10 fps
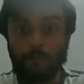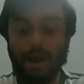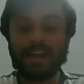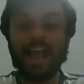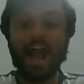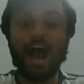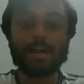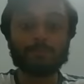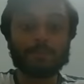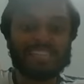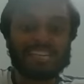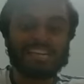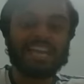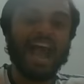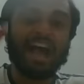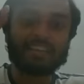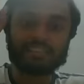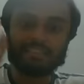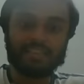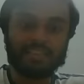by arbitrarily
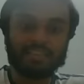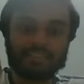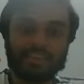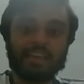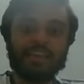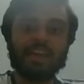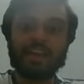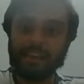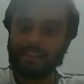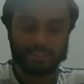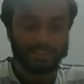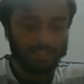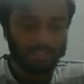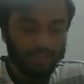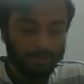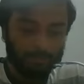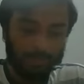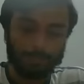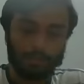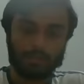arresting the innocent
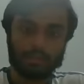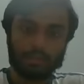people.